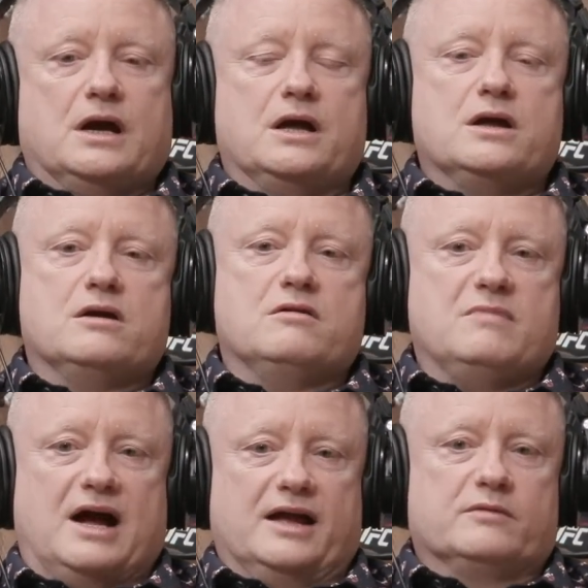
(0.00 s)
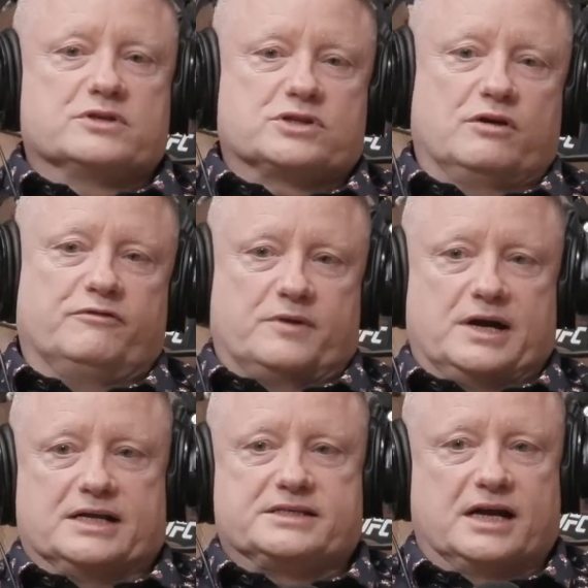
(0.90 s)
I was going through a
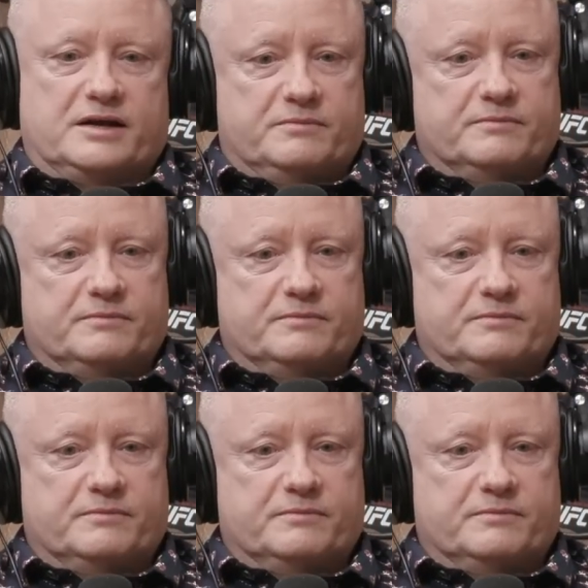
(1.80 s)
hard time.